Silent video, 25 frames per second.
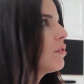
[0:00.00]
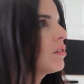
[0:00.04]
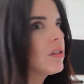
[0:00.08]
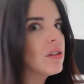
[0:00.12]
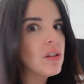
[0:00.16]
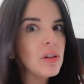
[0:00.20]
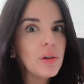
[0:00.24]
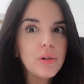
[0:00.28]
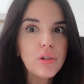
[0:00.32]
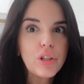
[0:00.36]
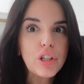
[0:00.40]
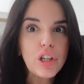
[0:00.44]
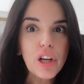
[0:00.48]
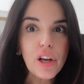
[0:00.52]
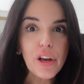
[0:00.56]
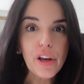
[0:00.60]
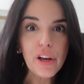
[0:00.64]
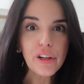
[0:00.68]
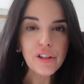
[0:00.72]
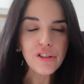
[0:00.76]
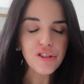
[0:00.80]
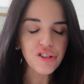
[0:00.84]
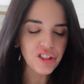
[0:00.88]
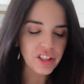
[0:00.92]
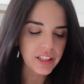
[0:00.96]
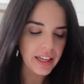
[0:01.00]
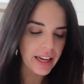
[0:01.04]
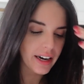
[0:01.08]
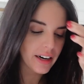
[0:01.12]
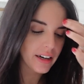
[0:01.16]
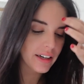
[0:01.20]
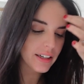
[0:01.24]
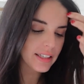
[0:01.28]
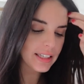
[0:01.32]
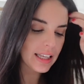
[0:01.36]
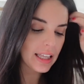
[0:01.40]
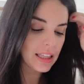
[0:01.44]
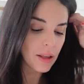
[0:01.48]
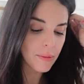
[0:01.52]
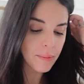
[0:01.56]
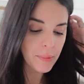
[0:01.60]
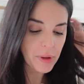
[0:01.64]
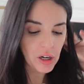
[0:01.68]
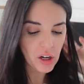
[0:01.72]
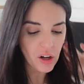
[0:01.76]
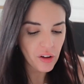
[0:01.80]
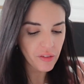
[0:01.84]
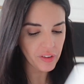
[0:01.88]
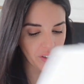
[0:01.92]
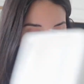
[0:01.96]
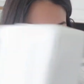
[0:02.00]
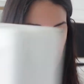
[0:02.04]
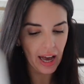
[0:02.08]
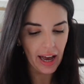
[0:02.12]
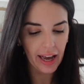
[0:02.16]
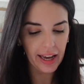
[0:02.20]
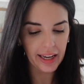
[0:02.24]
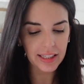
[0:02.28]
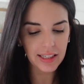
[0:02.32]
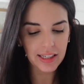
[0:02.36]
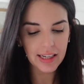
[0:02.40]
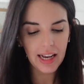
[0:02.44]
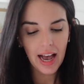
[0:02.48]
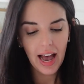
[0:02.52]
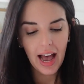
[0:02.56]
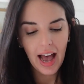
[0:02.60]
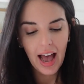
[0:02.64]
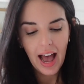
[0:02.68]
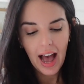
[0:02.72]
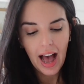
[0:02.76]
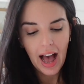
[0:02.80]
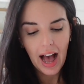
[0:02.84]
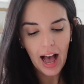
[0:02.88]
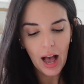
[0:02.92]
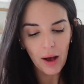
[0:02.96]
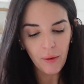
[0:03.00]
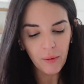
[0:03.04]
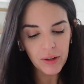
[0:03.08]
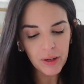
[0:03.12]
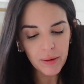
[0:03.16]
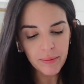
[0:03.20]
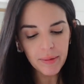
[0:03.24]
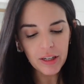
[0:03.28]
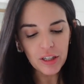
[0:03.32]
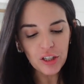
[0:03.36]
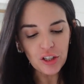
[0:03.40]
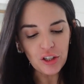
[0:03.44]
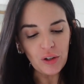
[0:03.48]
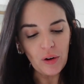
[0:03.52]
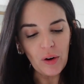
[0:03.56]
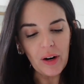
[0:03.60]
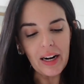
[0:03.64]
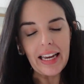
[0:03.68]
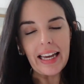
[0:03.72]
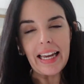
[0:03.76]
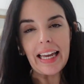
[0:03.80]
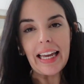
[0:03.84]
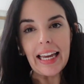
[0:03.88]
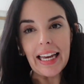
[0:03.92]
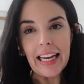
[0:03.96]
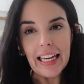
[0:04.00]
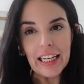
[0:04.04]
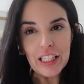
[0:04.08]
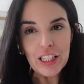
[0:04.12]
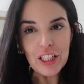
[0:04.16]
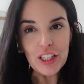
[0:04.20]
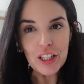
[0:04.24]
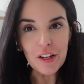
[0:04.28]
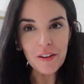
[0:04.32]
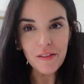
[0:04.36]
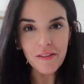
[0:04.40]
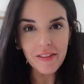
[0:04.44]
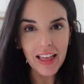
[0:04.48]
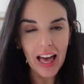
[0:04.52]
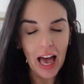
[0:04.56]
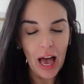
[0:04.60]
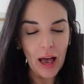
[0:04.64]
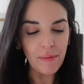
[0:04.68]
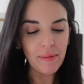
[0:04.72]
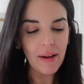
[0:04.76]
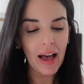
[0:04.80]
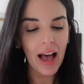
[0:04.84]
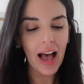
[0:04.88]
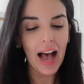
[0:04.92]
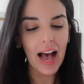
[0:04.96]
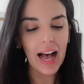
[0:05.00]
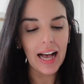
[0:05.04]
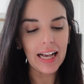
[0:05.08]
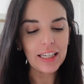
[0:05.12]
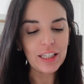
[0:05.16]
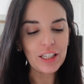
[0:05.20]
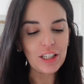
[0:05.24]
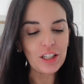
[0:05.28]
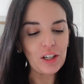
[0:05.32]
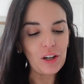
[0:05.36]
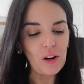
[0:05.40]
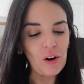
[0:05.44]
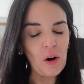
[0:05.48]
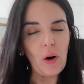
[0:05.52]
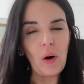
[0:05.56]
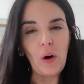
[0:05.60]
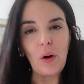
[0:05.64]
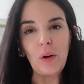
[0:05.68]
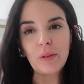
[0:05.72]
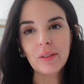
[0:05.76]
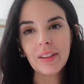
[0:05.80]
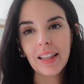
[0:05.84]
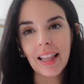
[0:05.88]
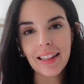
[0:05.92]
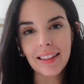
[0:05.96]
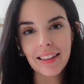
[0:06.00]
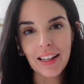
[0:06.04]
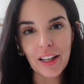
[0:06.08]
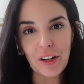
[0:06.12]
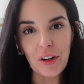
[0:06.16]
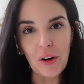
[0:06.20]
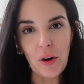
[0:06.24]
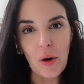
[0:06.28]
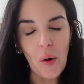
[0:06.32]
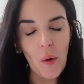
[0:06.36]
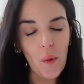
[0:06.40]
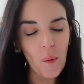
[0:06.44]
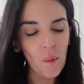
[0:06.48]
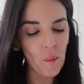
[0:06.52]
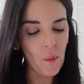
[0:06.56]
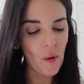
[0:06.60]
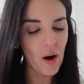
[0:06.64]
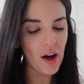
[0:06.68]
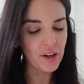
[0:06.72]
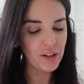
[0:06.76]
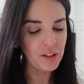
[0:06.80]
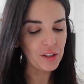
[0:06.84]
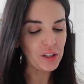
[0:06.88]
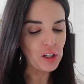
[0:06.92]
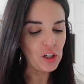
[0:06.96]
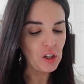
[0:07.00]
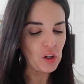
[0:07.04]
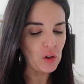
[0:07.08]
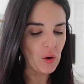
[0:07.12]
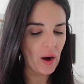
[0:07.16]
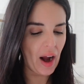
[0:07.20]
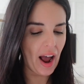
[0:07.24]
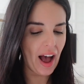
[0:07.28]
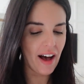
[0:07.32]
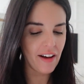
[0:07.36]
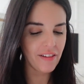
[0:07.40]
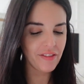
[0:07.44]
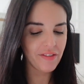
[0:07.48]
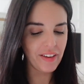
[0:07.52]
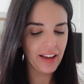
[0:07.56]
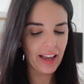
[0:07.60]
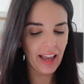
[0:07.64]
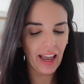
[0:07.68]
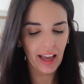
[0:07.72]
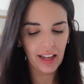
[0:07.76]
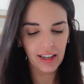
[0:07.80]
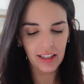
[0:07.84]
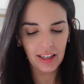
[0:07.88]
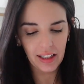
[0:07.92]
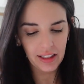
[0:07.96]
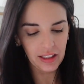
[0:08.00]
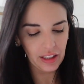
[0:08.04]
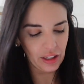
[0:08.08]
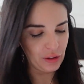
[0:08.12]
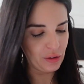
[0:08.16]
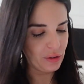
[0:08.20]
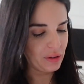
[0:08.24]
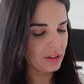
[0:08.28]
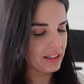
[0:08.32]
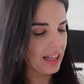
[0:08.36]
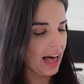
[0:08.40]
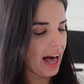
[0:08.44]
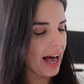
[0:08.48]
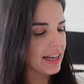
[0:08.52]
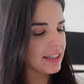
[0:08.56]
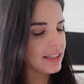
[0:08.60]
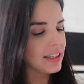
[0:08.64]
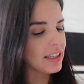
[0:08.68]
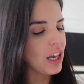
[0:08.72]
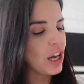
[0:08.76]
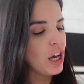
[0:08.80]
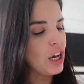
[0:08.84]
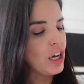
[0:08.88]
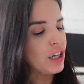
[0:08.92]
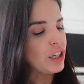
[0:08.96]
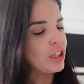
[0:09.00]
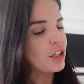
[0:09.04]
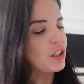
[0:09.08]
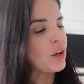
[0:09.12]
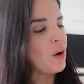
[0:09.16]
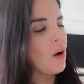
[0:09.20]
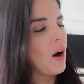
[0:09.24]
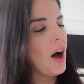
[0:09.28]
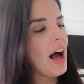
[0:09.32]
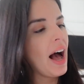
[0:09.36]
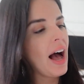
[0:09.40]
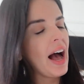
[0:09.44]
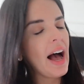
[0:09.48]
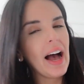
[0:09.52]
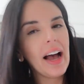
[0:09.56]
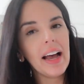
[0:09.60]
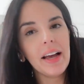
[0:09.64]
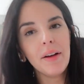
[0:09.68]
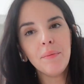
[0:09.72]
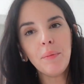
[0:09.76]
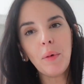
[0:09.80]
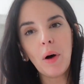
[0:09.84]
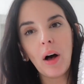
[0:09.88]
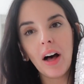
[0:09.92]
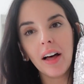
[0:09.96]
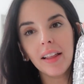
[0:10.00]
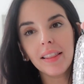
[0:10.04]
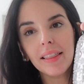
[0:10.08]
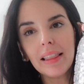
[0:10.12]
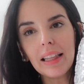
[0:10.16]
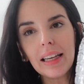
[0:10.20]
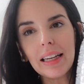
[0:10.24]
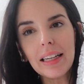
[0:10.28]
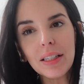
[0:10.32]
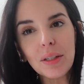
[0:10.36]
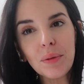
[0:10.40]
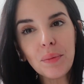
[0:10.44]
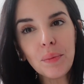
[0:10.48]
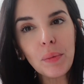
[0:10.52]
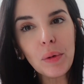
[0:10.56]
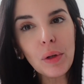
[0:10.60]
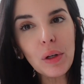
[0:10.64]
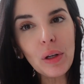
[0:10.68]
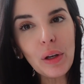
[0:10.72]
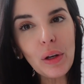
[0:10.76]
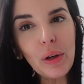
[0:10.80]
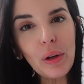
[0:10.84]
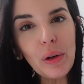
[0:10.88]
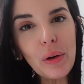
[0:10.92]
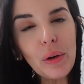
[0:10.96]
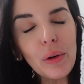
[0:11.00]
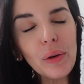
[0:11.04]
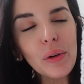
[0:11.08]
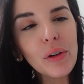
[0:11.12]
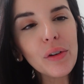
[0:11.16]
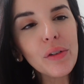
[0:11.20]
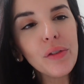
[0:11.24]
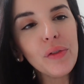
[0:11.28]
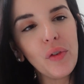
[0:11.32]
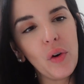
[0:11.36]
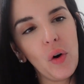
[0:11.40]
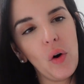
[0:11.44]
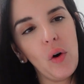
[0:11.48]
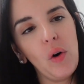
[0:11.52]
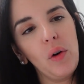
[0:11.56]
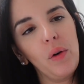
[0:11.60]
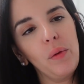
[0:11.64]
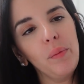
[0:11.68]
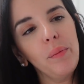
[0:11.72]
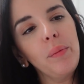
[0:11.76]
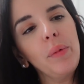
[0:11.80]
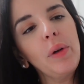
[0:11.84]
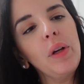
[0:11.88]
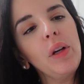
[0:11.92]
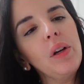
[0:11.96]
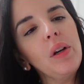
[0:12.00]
those huge stairs in the middle of the night, I want to make sure each of them has their own little water carafe and little glass. So I bought these beautiful